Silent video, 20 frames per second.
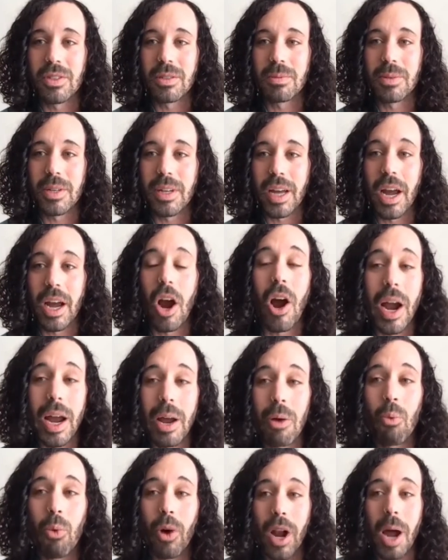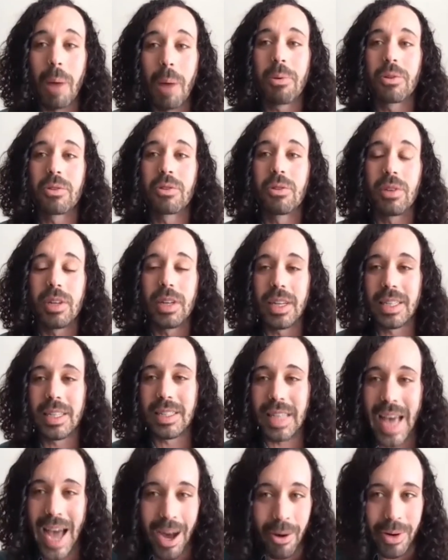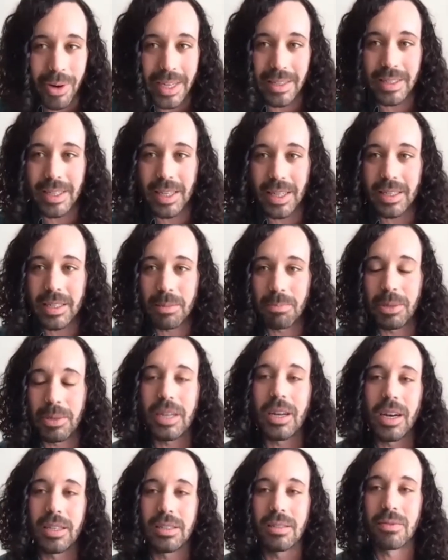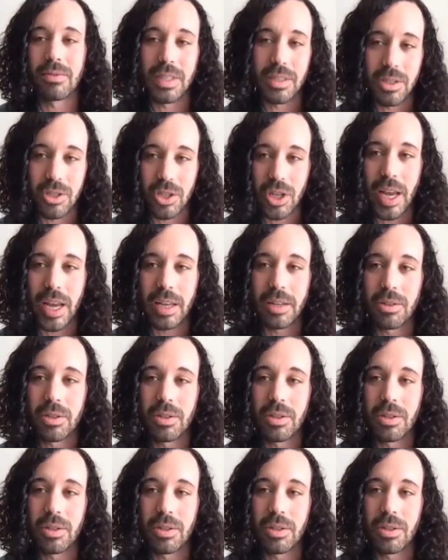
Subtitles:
like, all right, what opportunities now exist because of this change?